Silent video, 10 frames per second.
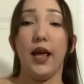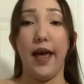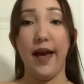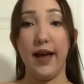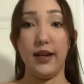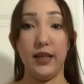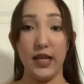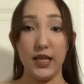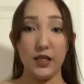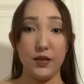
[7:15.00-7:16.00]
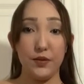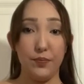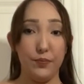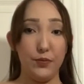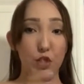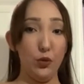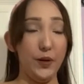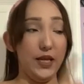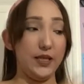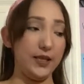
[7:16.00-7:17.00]
And these two
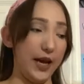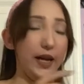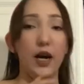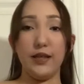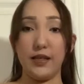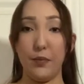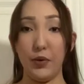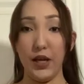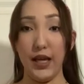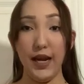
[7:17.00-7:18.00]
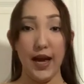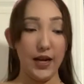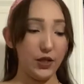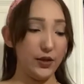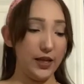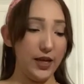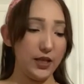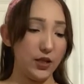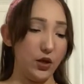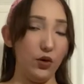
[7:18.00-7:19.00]
pieces I got separately, actually.
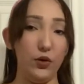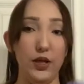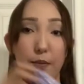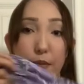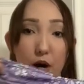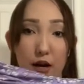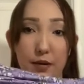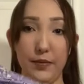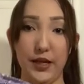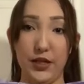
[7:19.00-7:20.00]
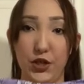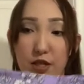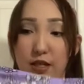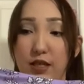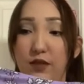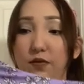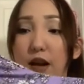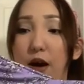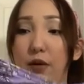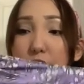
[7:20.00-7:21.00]
So the bottom is just this
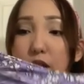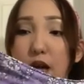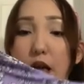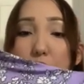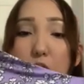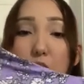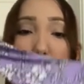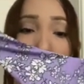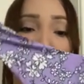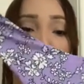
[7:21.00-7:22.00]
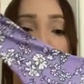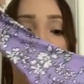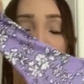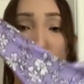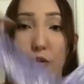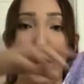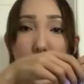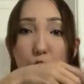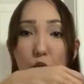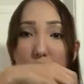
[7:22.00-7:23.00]
flowered purple
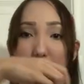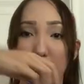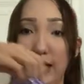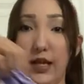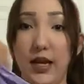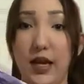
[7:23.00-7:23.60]
and white